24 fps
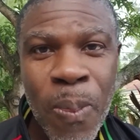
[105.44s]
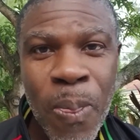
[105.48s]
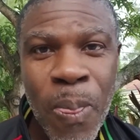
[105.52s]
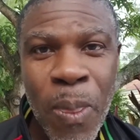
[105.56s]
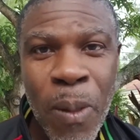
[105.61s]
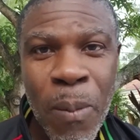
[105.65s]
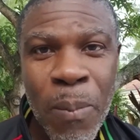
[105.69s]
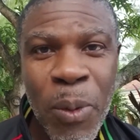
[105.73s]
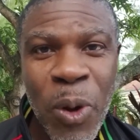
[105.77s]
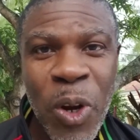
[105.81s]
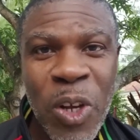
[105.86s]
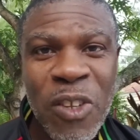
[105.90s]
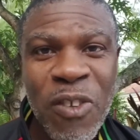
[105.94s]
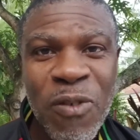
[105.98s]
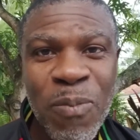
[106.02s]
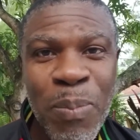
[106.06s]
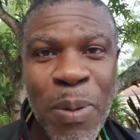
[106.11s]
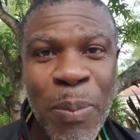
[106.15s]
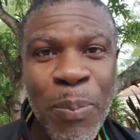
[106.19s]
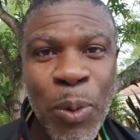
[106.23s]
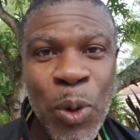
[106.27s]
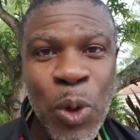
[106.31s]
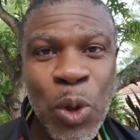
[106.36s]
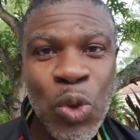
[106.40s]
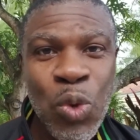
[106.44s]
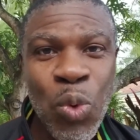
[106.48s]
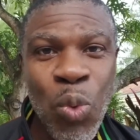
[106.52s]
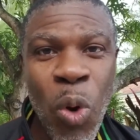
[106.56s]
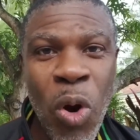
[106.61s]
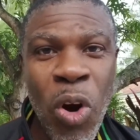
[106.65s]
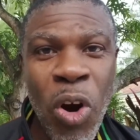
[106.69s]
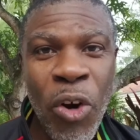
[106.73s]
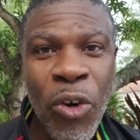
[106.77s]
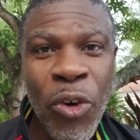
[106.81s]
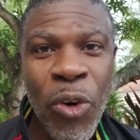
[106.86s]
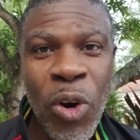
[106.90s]
Because people used to
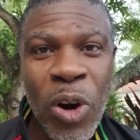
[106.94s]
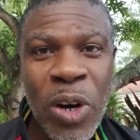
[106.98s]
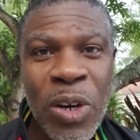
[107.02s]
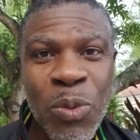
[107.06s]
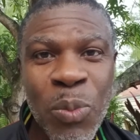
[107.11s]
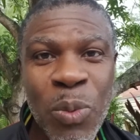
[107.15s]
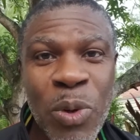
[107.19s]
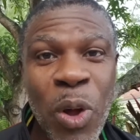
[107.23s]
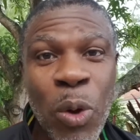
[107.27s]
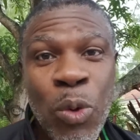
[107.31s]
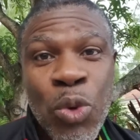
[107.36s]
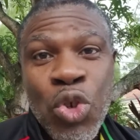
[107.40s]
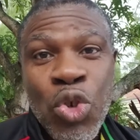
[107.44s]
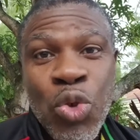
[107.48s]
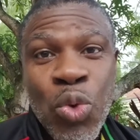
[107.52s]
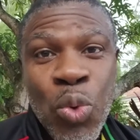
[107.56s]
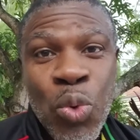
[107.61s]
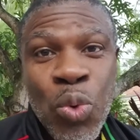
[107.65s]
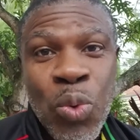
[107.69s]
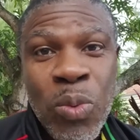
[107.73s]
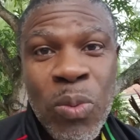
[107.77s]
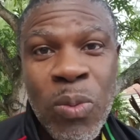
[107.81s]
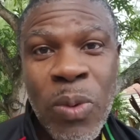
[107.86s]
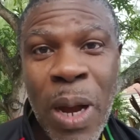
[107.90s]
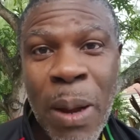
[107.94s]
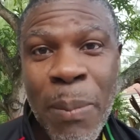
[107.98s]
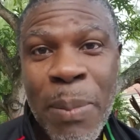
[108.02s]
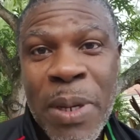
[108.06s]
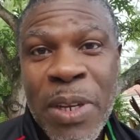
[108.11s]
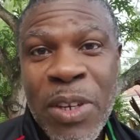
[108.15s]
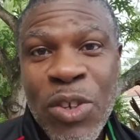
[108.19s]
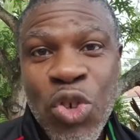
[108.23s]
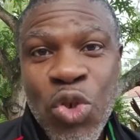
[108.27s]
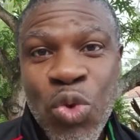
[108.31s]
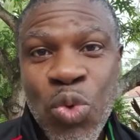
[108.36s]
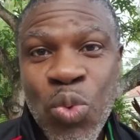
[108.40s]
walk around without shoe. I
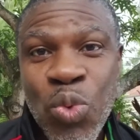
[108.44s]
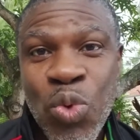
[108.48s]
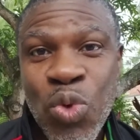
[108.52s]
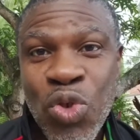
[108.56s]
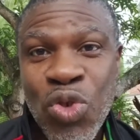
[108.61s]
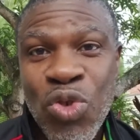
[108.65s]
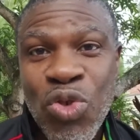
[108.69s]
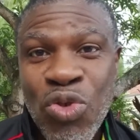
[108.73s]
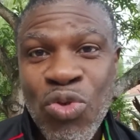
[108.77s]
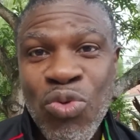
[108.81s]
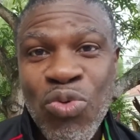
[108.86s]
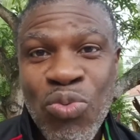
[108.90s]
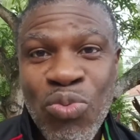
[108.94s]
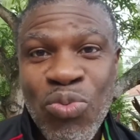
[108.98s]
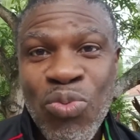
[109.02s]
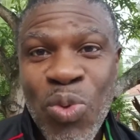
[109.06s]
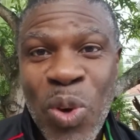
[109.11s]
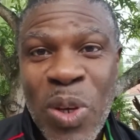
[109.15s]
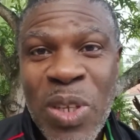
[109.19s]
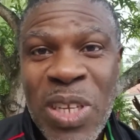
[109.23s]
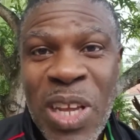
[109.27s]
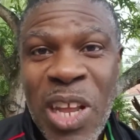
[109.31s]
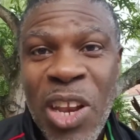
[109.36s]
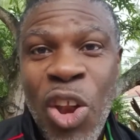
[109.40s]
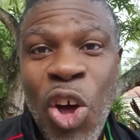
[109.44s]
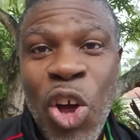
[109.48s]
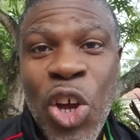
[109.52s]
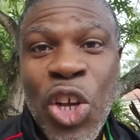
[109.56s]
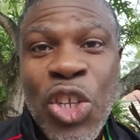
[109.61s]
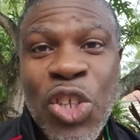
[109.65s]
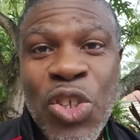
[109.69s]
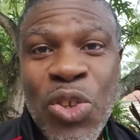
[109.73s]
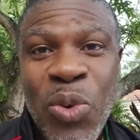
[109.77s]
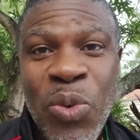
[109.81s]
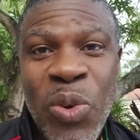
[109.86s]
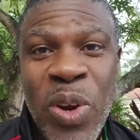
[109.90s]
mean, shoes was a
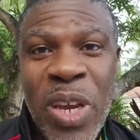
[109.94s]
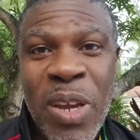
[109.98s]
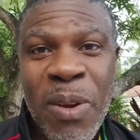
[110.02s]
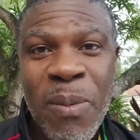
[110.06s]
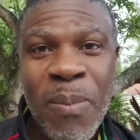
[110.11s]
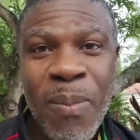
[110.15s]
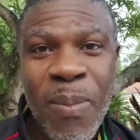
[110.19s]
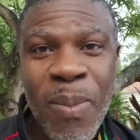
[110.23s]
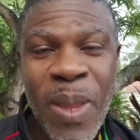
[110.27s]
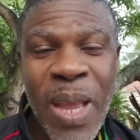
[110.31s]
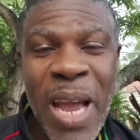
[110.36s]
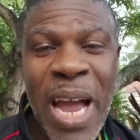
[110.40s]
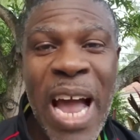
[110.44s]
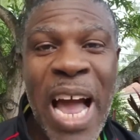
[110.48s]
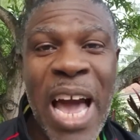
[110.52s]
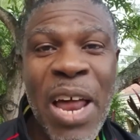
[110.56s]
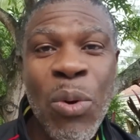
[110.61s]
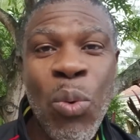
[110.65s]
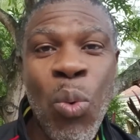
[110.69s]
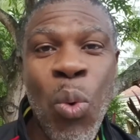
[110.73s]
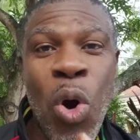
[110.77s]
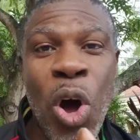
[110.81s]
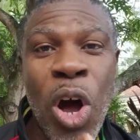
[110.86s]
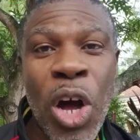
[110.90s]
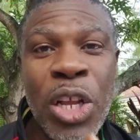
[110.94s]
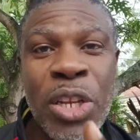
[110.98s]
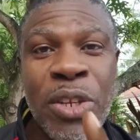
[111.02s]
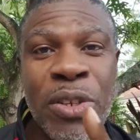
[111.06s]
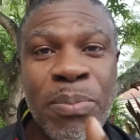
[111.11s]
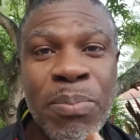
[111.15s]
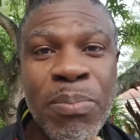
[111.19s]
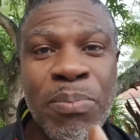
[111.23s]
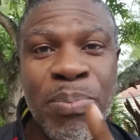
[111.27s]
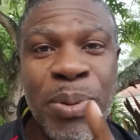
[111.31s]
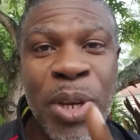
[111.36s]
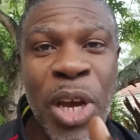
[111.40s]
luxury. I had
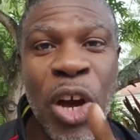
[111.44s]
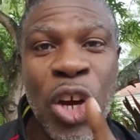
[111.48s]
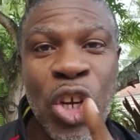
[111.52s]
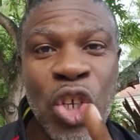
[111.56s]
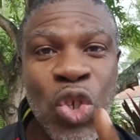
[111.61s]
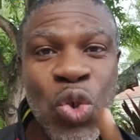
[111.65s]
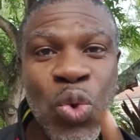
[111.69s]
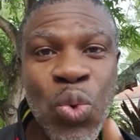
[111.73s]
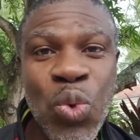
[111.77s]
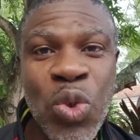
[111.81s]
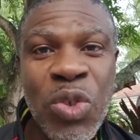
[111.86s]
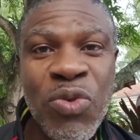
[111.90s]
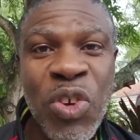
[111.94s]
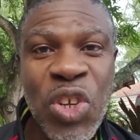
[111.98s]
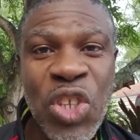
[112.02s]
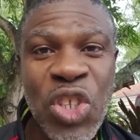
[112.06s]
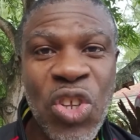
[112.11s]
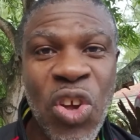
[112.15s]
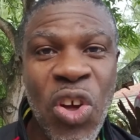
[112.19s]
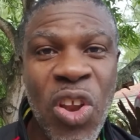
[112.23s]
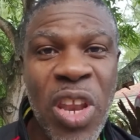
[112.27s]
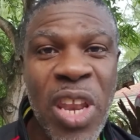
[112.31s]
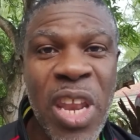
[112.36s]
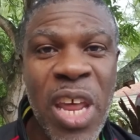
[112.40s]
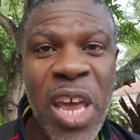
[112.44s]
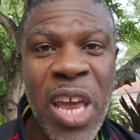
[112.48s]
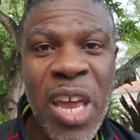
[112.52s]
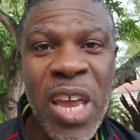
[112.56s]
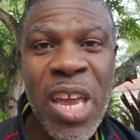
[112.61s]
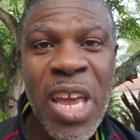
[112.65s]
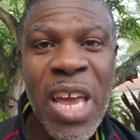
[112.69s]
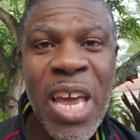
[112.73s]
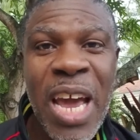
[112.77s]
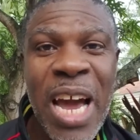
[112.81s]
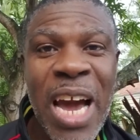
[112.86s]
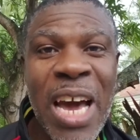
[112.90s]
one pair of shoes for Sunday
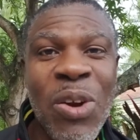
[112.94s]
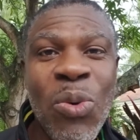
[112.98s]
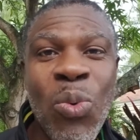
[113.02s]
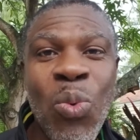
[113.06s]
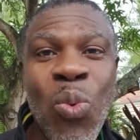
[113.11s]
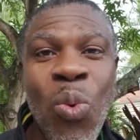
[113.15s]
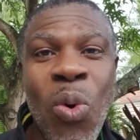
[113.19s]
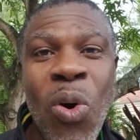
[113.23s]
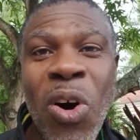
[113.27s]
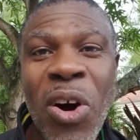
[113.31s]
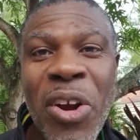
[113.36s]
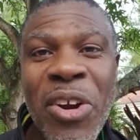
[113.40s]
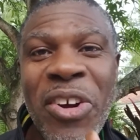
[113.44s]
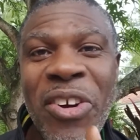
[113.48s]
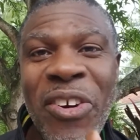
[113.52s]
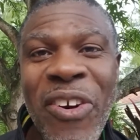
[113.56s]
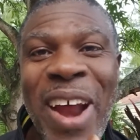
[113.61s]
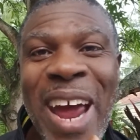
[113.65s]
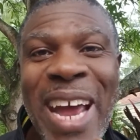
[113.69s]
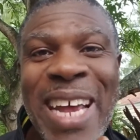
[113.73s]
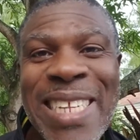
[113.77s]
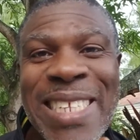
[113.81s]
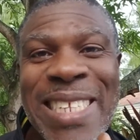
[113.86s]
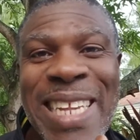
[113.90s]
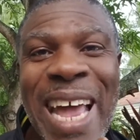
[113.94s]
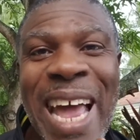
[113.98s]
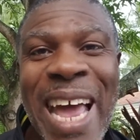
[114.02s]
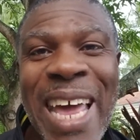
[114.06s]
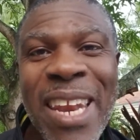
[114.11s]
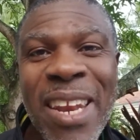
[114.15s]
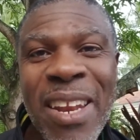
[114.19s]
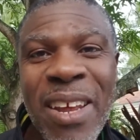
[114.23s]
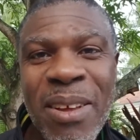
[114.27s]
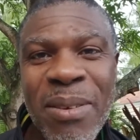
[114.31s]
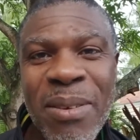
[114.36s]
and one razad